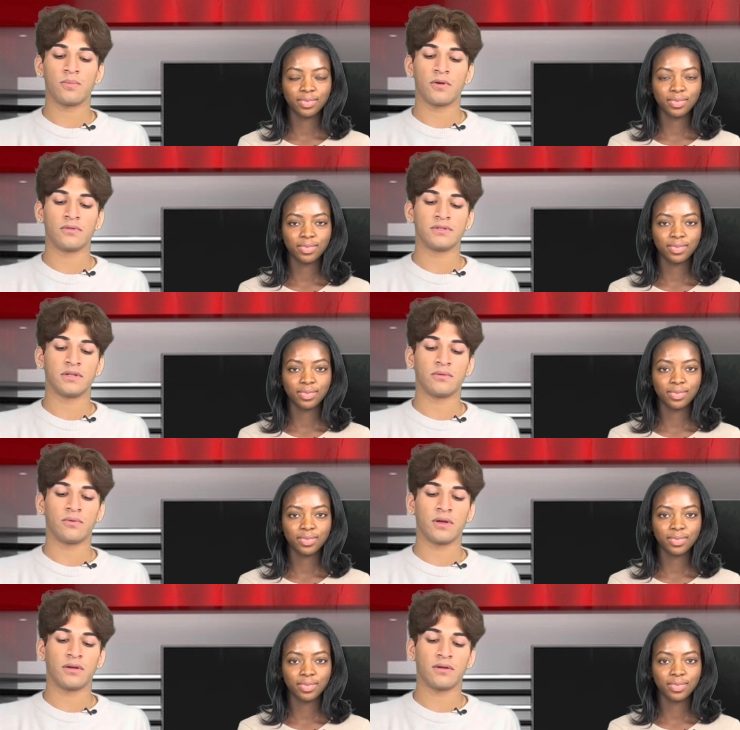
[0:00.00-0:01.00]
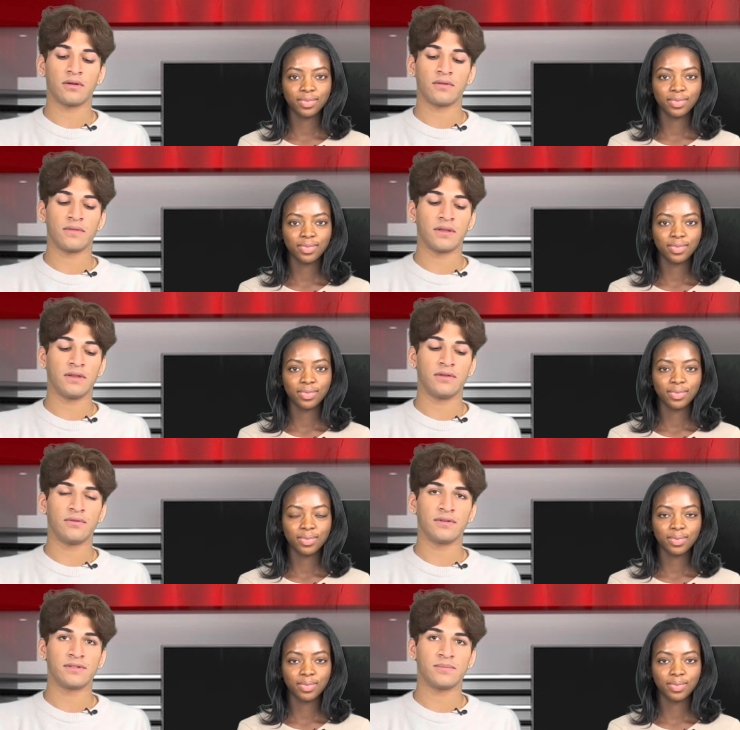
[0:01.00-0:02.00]
Speaker 1: are approaching quicker than
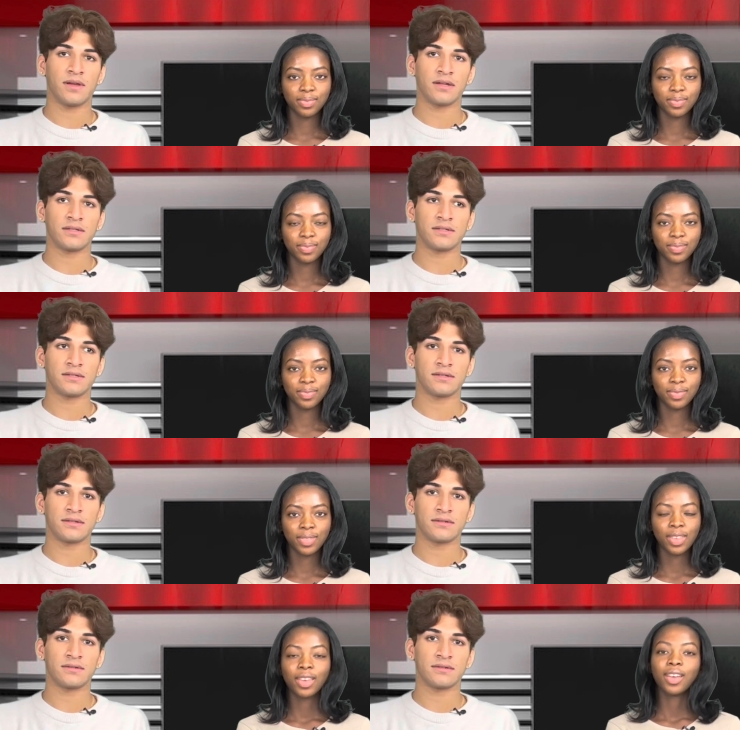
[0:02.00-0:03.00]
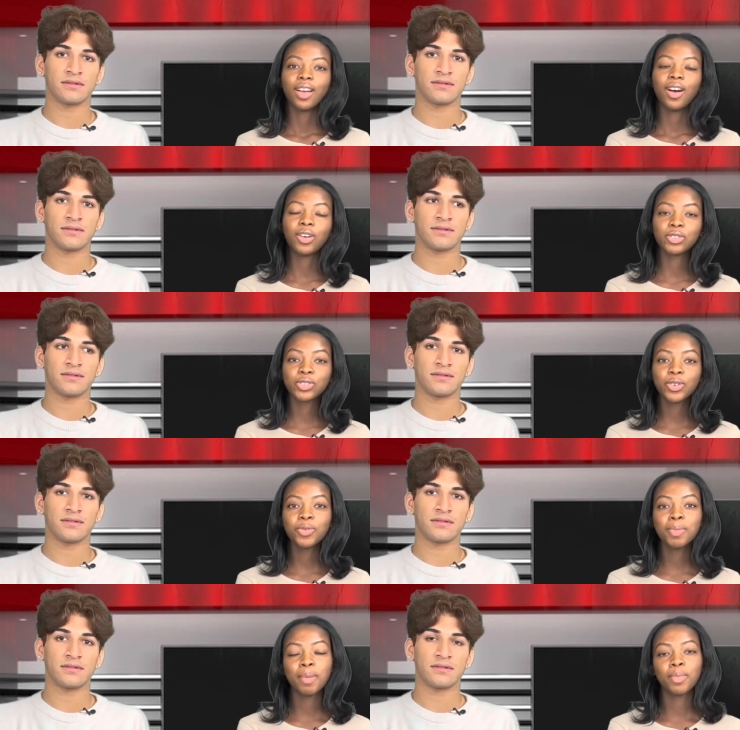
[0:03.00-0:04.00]
you expect.
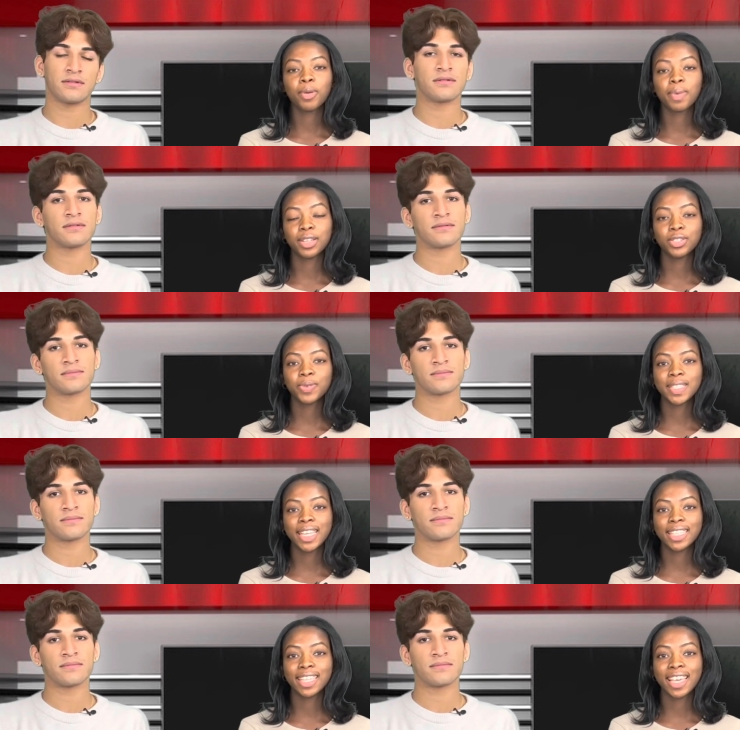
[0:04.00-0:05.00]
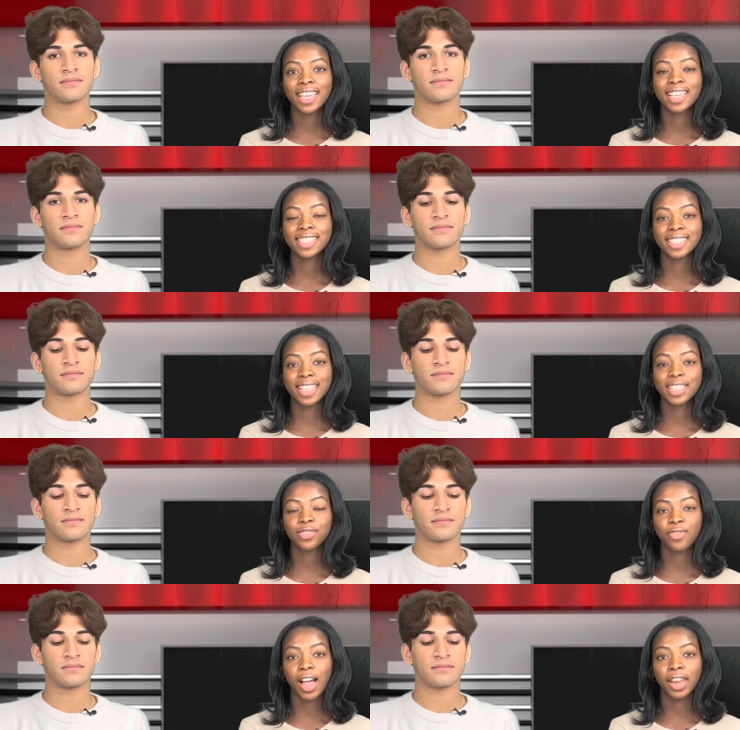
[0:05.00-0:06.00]
Speaker 2: Also remember, picture retake day is
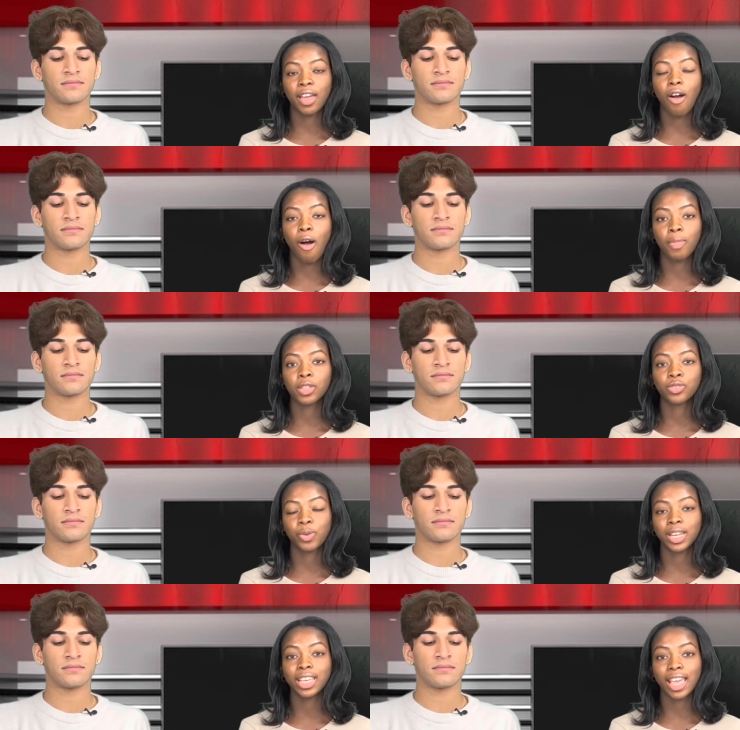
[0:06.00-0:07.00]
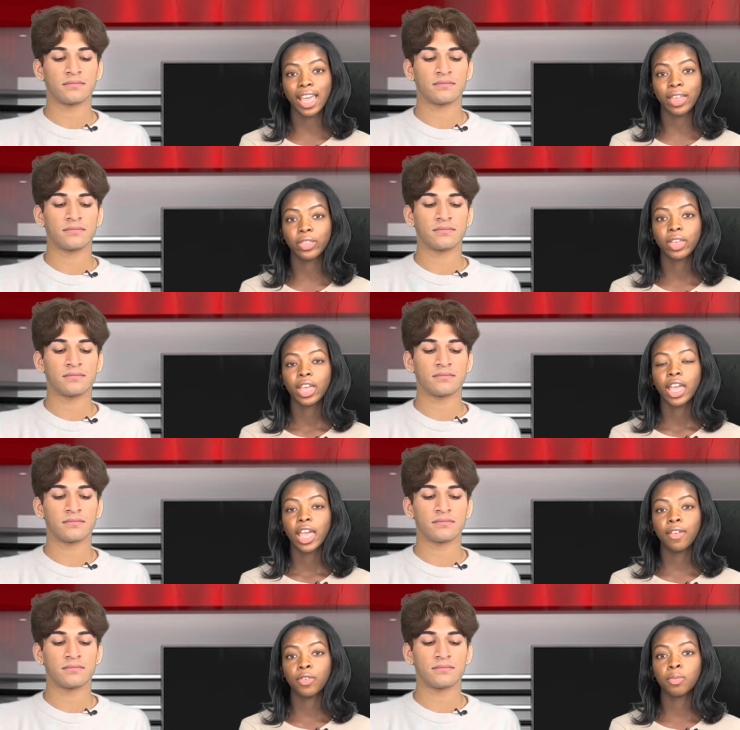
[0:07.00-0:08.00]
this Friday on the 28th.
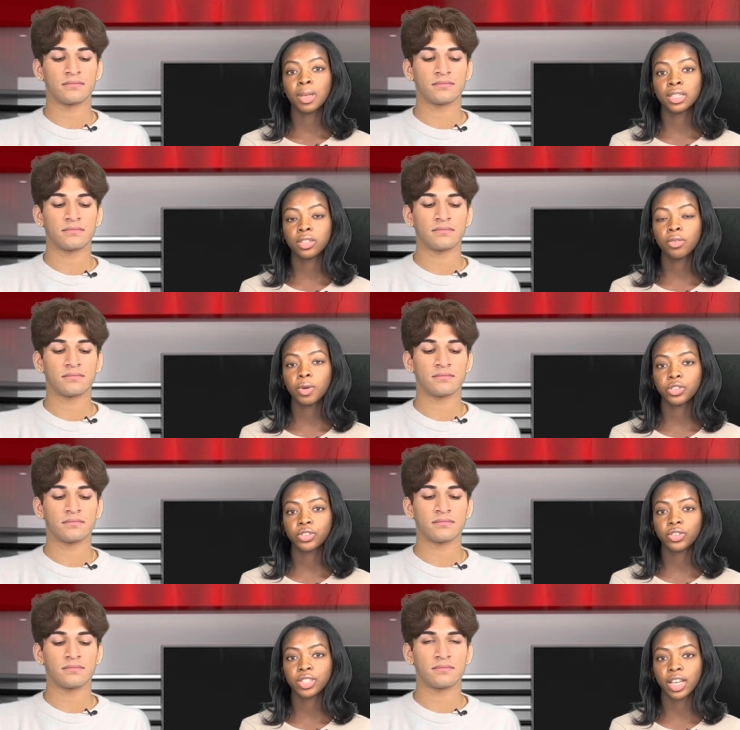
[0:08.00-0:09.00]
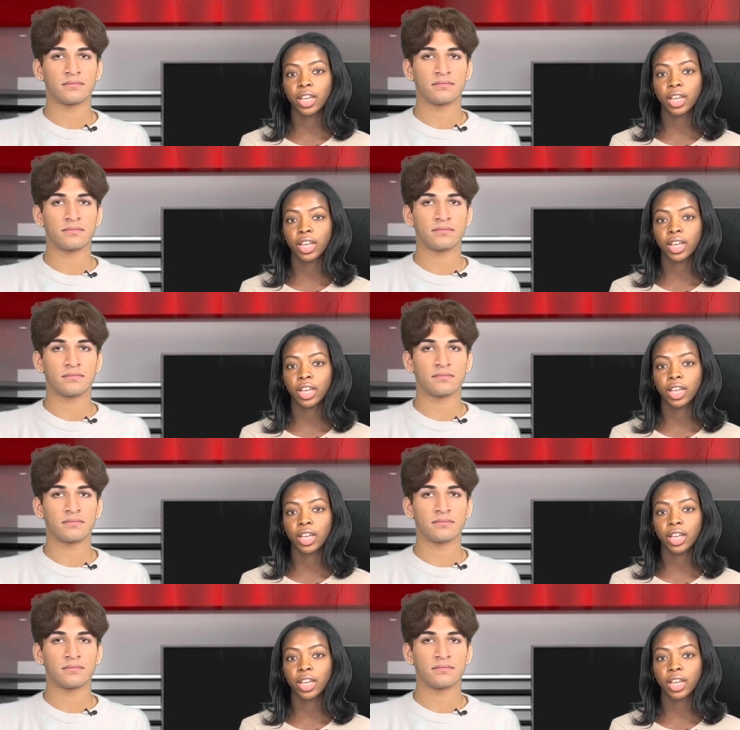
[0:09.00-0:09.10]
If you miss the original